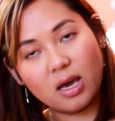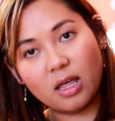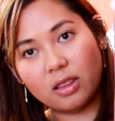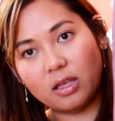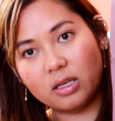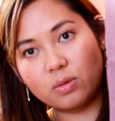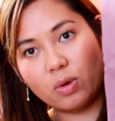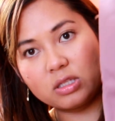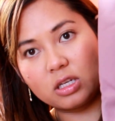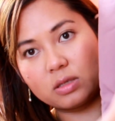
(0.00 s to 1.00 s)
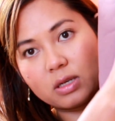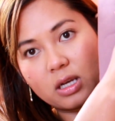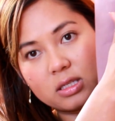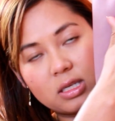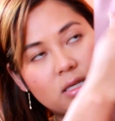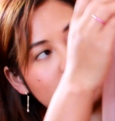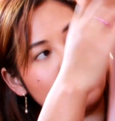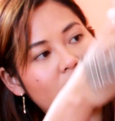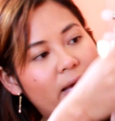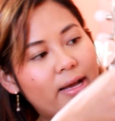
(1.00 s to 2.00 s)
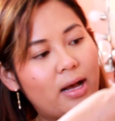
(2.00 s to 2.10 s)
in this one, just because it's like